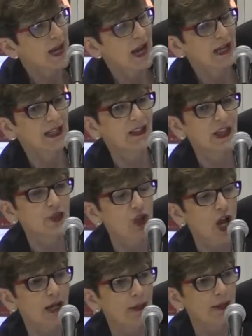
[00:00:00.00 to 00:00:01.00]
and they
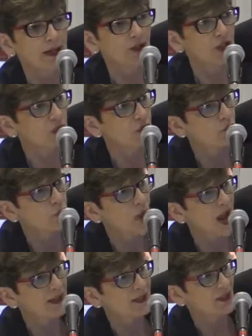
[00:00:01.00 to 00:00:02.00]
talk about this
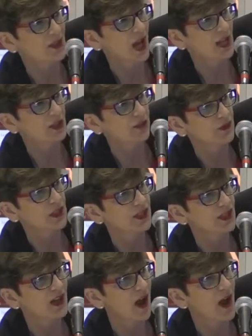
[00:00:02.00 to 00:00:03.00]
renaissance of
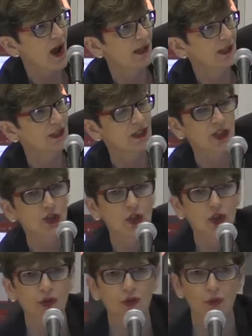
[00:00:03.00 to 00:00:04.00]
design and
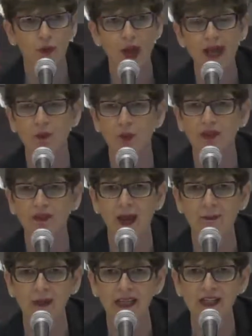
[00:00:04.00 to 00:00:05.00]
digital thread and what
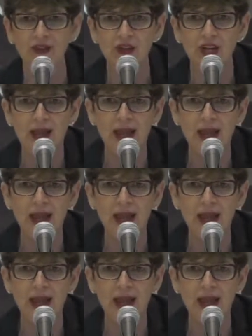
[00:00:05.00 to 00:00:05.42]
that means.